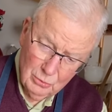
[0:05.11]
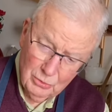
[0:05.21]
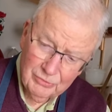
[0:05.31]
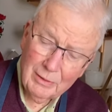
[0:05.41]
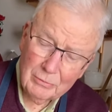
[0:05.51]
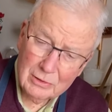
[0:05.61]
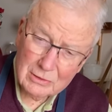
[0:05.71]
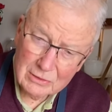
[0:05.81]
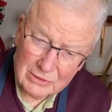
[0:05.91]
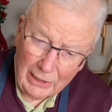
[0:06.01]
are from the
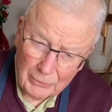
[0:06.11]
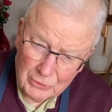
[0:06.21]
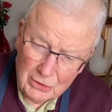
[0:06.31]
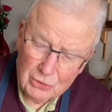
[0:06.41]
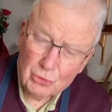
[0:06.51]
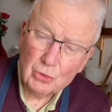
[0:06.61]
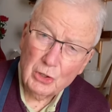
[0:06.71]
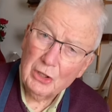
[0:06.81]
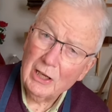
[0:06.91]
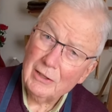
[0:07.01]
southeastern
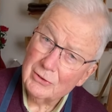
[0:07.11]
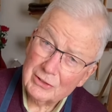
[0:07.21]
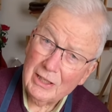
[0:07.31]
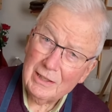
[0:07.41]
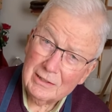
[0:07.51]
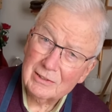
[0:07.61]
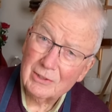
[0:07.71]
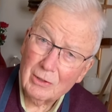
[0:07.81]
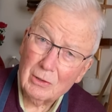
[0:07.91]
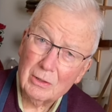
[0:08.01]
United States,
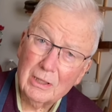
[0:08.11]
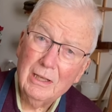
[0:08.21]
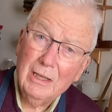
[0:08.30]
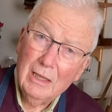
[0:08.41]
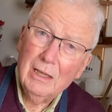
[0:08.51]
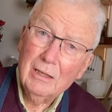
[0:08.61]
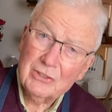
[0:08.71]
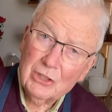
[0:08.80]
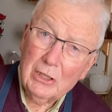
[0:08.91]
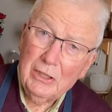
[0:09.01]
called
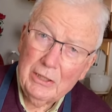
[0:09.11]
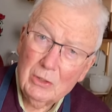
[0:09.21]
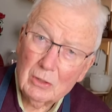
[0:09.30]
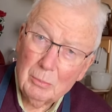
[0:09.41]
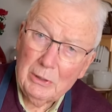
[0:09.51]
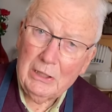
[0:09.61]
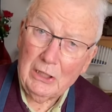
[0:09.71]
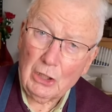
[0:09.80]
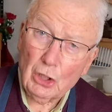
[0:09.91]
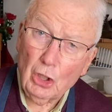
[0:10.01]
Sunday go to meeting
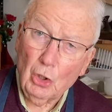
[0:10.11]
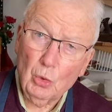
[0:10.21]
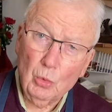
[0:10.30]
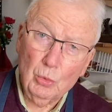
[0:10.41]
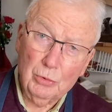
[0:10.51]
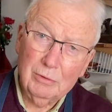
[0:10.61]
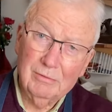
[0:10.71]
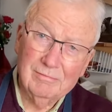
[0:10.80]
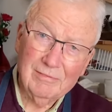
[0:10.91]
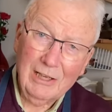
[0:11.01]
clothes.
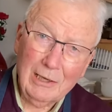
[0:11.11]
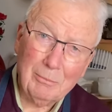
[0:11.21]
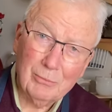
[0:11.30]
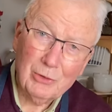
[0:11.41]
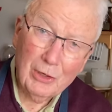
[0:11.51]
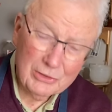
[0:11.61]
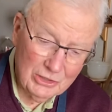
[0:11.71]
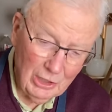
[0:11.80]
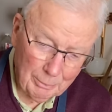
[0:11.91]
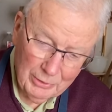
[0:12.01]
And I'm dressed
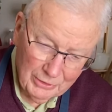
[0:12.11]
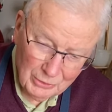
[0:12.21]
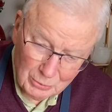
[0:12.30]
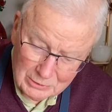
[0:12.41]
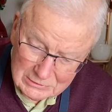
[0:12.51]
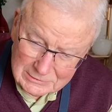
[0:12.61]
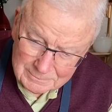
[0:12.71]
up, in other words.